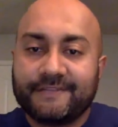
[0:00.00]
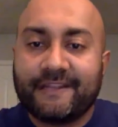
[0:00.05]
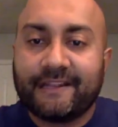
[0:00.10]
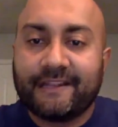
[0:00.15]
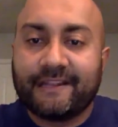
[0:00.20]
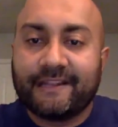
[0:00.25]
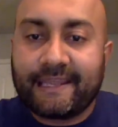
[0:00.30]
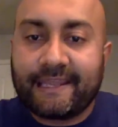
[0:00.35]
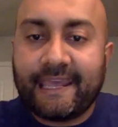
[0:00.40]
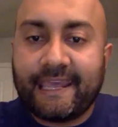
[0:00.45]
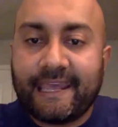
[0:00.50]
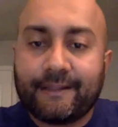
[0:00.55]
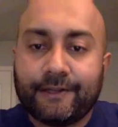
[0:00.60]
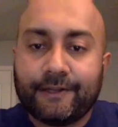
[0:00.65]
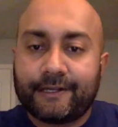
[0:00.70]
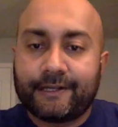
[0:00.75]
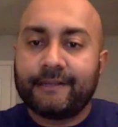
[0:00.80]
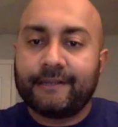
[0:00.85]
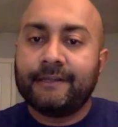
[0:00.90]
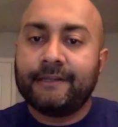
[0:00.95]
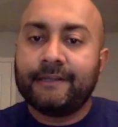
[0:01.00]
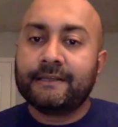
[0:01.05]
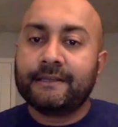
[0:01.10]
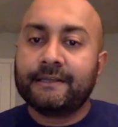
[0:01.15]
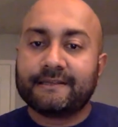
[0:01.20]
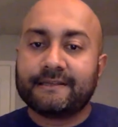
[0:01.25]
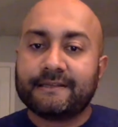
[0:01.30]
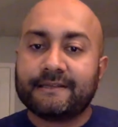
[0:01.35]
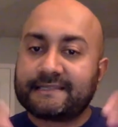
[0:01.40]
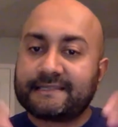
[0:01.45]
Be like, hey, look,
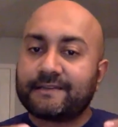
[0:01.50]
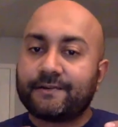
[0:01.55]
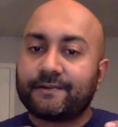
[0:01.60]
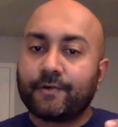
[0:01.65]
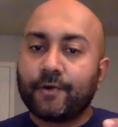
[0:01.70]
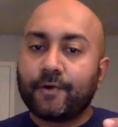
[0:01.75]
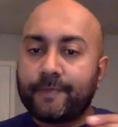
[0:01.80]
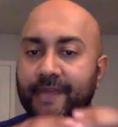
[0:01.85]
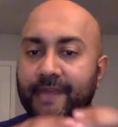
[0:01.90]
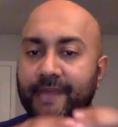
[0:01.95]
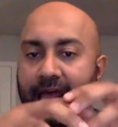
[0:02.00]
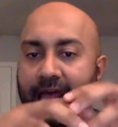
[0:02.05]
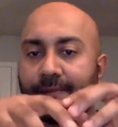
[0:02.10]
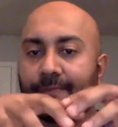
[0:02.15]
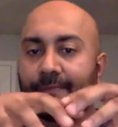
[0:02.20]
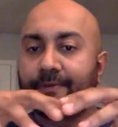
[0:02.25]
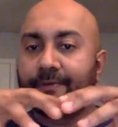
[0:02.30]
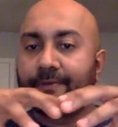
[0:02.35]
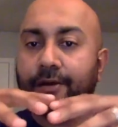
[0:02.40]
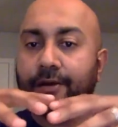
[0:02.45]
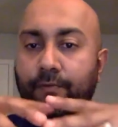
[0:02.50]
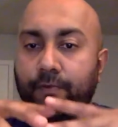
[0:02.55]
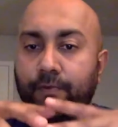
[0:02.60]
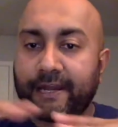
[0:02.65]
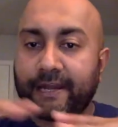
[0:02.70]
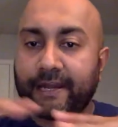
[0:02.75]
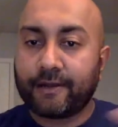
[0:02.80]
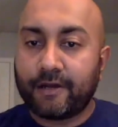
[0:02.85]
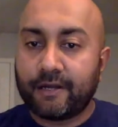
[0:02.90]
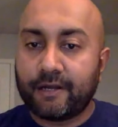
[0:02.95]
this is a Ruby app,
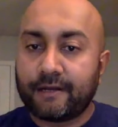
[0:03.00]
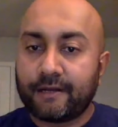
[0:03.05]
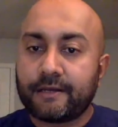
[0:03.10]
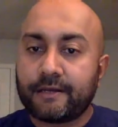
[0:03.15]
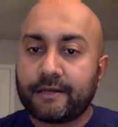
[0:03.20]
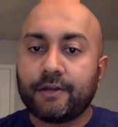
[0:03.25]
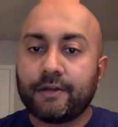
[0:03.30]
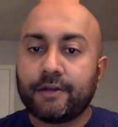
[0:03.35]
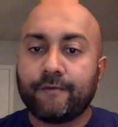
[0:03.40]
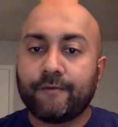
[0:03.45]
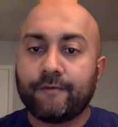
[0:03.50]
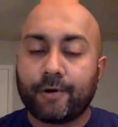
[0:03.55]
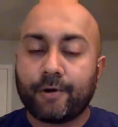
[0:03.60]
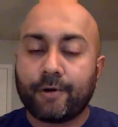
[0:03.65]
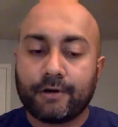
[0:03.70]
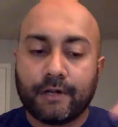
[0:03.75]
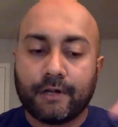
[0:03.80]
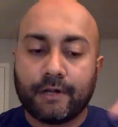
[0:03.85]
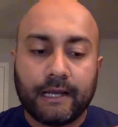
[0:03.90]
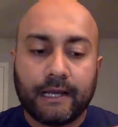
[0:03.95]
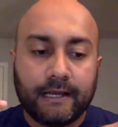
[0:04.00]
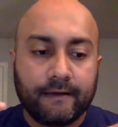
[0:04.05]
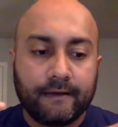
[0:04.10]
running on four